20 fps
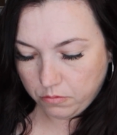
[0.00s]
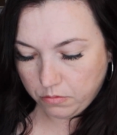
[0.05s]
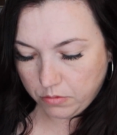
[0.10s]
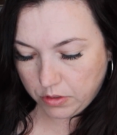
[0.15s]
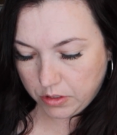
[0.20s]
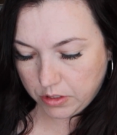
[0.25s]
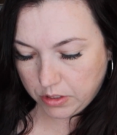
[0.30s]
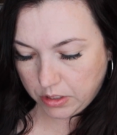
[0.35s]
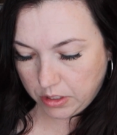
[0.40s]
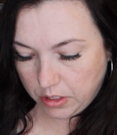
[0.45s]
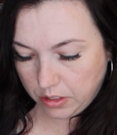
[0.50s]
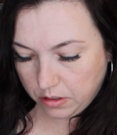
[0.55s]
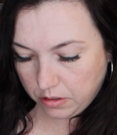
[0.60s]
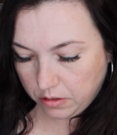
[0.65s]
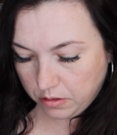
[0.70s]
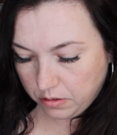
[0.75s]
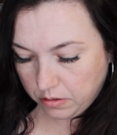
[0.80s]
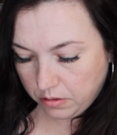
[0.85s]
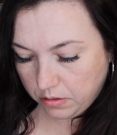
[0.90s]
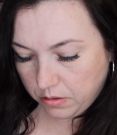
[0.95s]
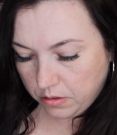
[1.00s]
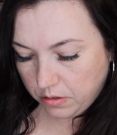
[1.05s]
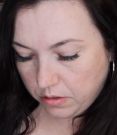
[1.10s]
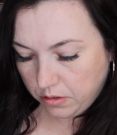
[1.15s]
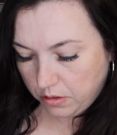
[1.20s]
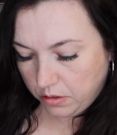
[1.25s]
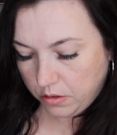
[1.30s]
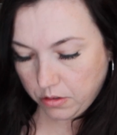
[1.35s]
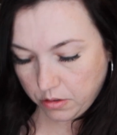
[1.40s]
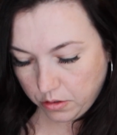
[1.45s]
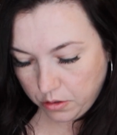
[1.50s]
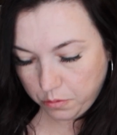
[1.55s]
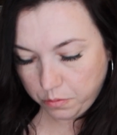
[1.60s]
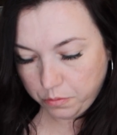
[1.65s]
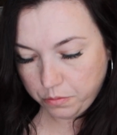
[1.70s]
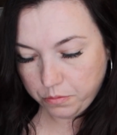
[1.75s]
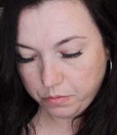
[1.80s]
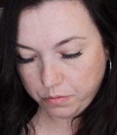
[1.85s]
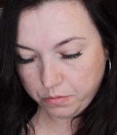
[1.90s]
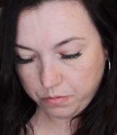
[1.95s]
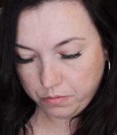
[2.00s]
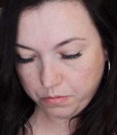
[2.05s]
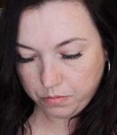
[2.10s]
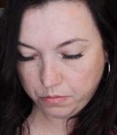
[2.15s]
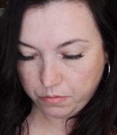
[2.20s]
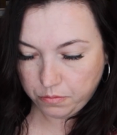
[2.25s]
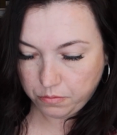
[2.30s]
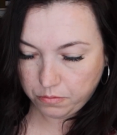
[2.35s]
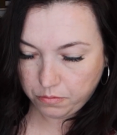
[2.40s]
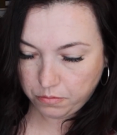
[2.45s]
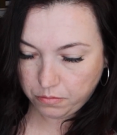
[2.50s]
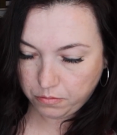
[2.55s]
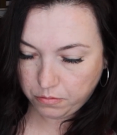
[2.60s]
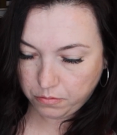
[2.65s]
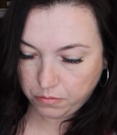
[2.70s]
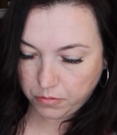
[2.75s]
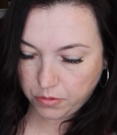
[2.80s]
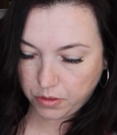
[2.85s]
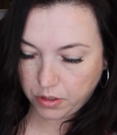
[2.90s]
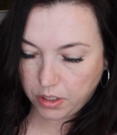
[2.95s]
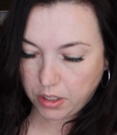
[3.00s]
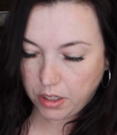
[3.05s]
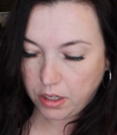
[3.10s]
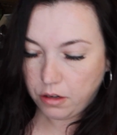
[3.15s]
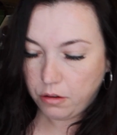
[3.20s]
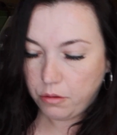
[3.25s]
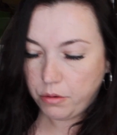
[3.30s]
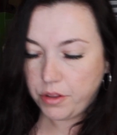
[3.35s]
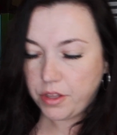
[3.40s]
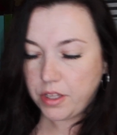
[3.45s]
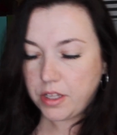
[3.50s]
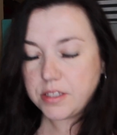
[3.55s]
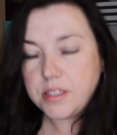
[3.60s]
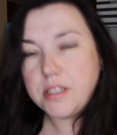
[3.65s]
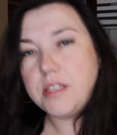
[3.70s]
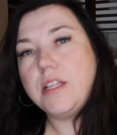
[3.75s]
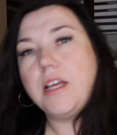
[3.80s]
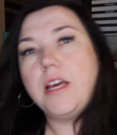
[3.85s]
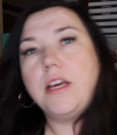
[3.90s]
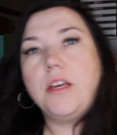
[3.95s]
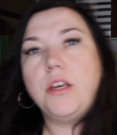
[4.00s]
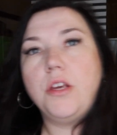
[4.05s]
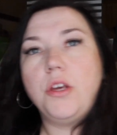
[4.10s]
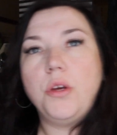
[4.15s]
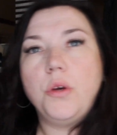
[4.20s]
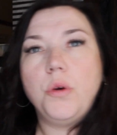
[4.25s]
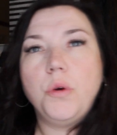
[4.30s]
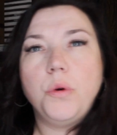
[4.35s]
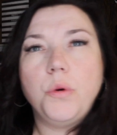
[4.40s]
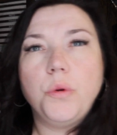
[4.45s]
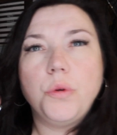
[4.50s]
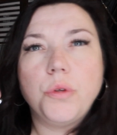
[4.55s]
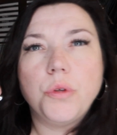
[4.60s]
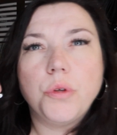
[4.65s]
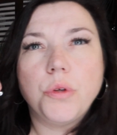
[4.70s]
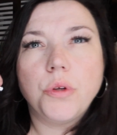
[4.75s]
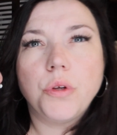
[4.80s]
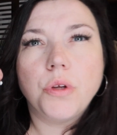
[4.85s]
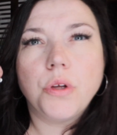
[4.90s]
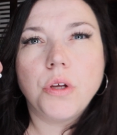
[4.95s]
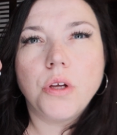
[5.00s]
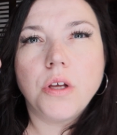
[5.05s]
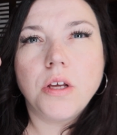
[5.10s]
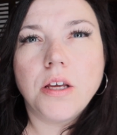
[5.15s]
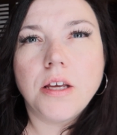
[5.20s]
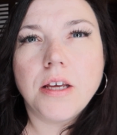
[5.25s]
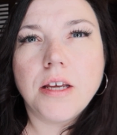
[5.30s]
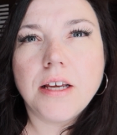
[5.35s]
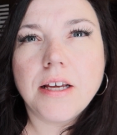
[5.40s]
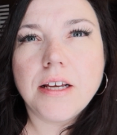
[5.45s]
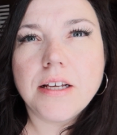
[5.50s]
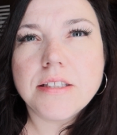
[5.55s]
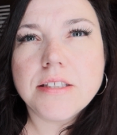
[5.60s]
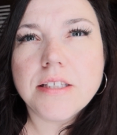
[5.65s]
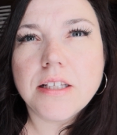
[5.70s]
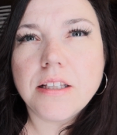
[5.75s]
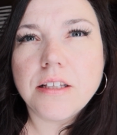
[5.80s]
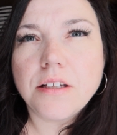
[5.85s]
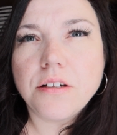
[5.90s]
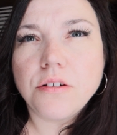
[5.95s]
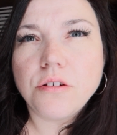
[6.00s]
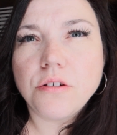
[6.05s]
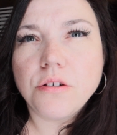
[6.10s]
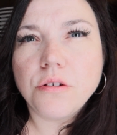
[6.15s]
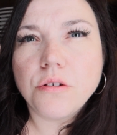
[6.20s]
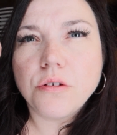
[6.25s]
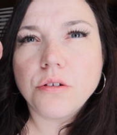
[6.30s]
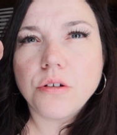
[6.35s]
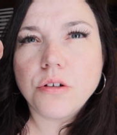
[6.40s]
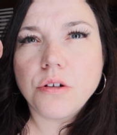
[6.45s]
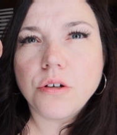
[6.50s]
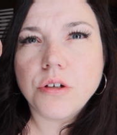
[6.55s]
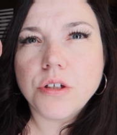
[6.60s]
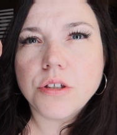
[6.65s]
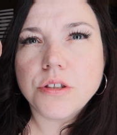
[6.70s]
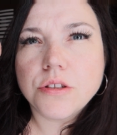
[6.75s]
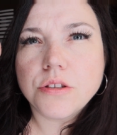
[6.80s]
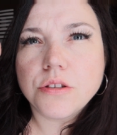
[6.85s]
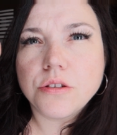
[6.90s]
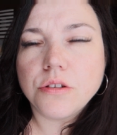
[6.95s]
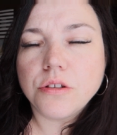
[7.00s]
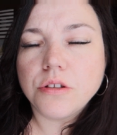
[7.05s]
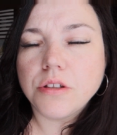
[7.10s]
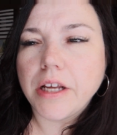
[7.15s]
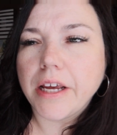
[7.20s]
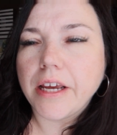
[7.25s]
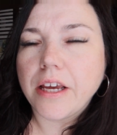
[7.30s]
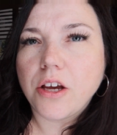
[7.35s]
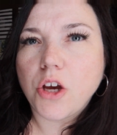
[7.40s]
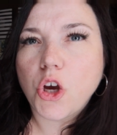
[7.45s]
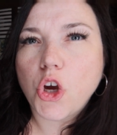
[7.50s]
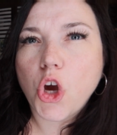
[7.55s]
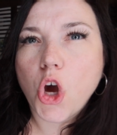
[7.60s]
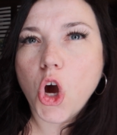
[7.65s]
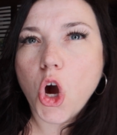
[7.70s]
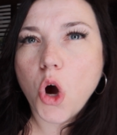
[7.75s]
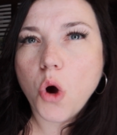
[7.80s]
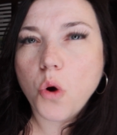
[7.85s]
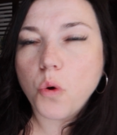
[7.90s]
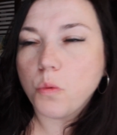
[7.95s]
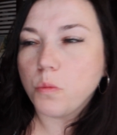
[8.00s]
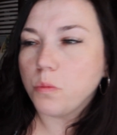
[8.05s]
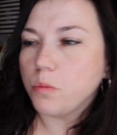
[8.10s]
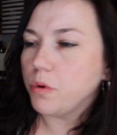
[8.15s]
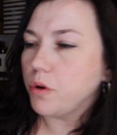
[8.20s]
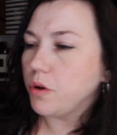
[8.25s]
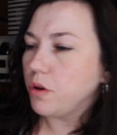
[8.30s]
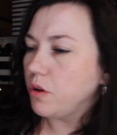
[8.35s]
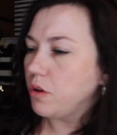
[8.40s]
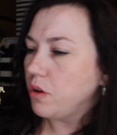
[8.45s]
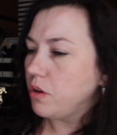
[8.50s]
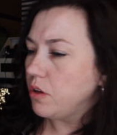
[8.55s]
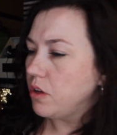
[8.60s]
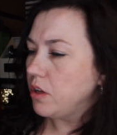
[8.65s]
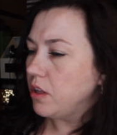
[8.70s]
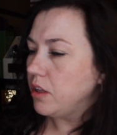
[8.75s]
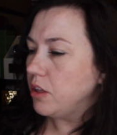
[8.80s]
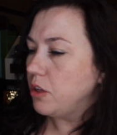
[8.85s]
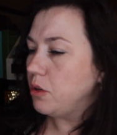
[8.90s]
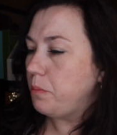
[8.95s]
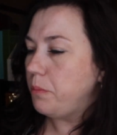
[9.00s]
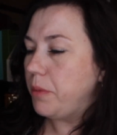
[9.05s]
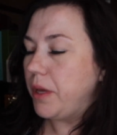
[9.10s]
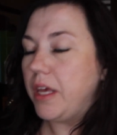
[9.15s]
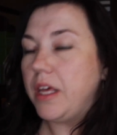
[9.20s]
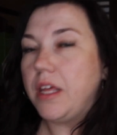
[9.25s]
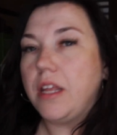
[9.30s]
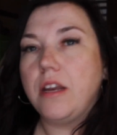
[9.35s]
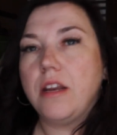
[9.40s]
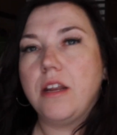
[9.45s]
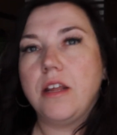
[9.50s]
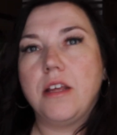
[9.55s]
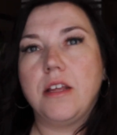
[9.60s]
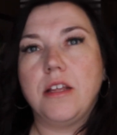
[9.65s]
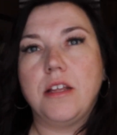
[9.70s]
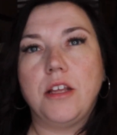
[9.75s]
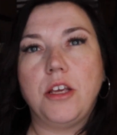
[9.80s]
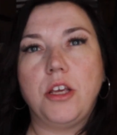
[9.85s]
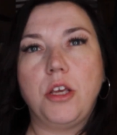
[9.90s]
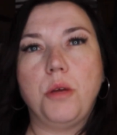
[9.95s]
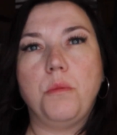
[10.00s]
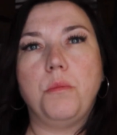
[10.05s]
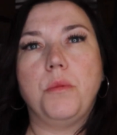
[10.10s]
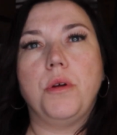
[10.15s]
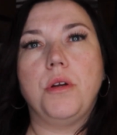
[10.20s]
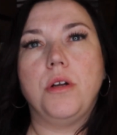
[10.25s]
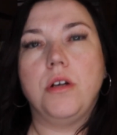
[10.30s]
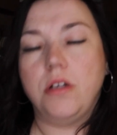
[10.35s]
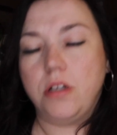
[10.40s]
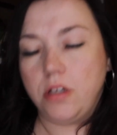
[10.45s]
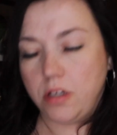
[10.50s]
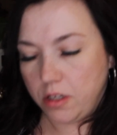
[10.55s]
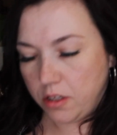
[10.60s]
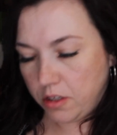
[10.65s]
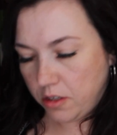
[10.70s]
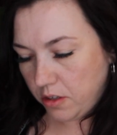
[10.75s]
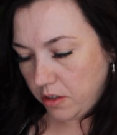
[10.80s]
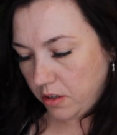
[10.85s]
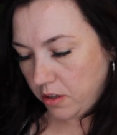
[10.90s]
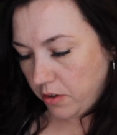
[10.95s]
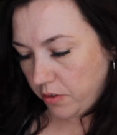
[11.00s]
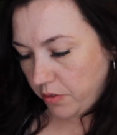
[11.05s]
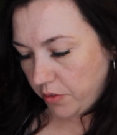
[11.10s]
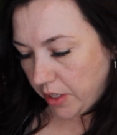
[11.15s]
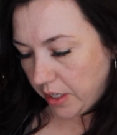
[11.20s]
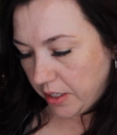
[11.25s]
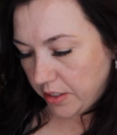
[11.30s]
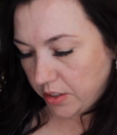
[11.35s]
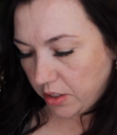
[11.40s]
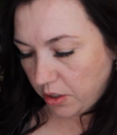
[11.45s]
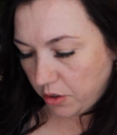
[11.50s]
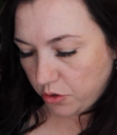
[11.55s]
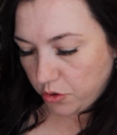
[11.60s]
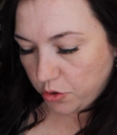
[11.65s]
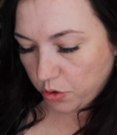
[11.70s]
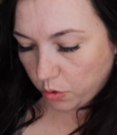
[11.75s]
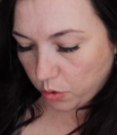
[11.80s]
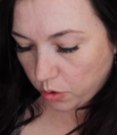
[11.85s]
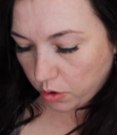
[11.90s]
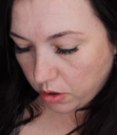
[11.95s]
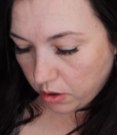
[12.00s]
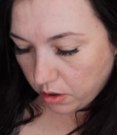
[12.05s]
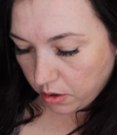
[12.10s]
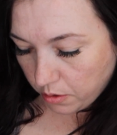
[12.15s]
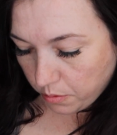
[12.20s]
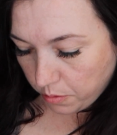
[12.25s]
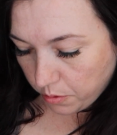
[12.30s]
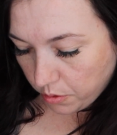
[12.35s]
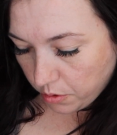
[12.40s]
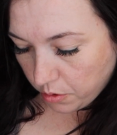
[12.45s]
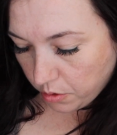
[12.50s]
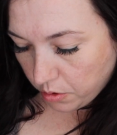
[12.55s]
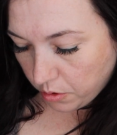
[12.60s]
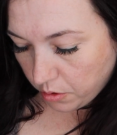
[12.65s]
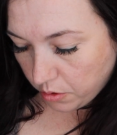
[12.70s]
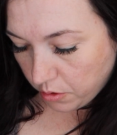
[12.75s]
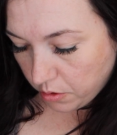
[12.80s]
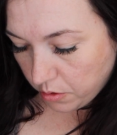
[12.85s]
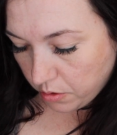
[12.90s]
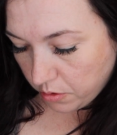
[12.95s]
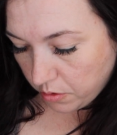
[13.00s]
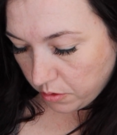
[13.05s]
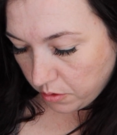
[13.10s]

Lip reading: Let's see. Oop. Oh, isn't that cute? It's a little crystal like comb. Little pin that you put on. That's adorable.